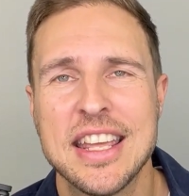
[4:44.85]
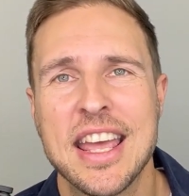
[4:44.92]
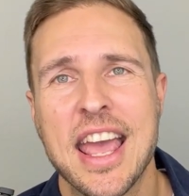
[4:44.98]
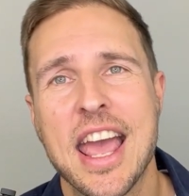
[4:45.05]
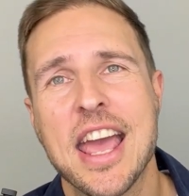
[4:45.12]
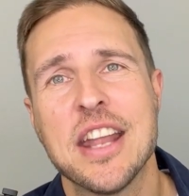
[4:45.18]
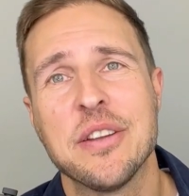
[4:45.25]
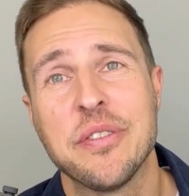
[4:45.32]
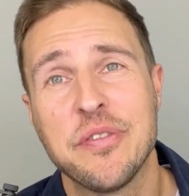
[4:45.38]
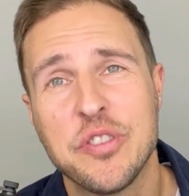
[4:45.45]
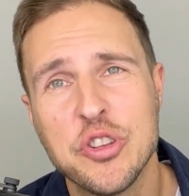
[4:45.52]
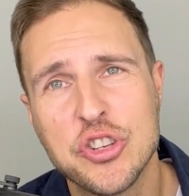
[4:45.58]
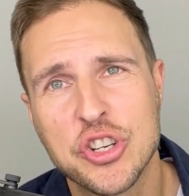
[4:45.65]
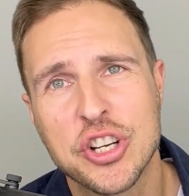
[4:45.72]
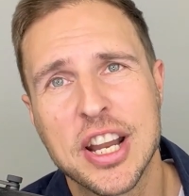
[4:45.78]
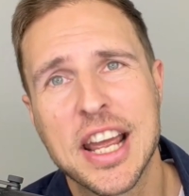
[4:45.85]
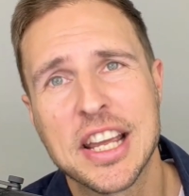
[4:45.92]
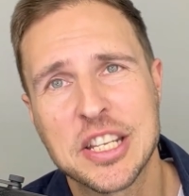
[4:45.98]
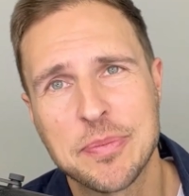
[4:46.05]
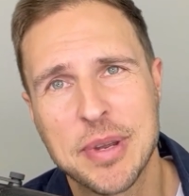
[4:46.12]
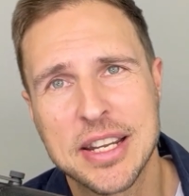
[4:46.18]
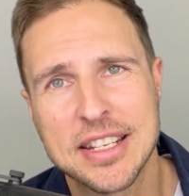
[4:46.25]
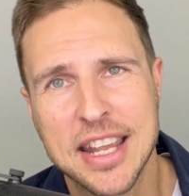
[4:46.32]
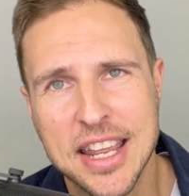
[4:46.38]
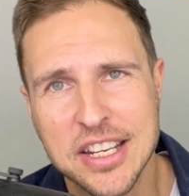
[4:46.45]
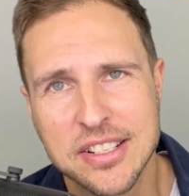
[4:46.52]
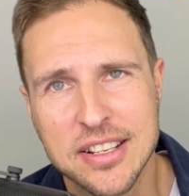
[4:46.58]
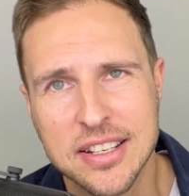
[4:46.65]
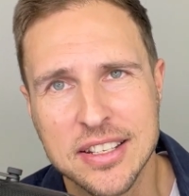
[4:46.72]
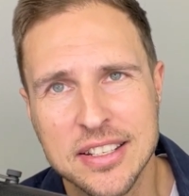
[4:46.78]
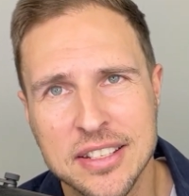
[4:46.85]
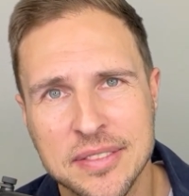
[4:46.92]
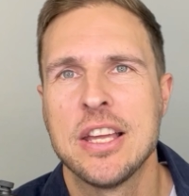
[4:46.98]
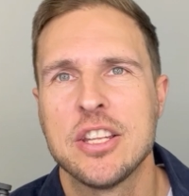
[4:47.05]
and future expectations.